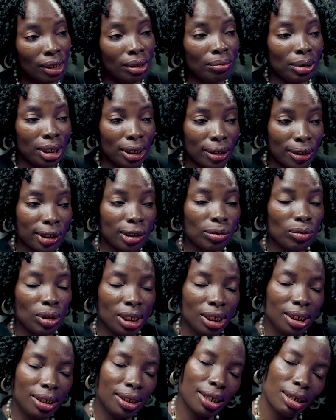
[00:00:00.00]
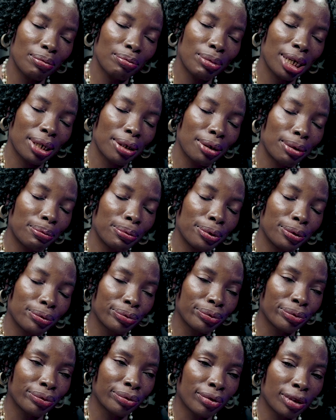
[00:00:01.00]
because we need that backup.
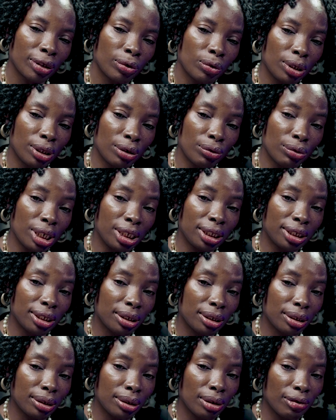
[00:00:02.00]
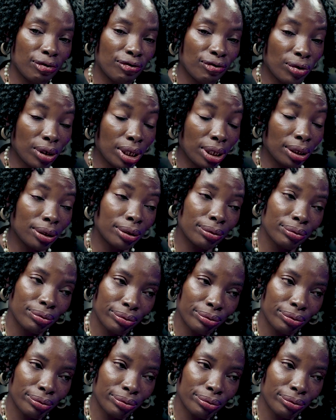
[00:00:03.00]
With the rate of fuel,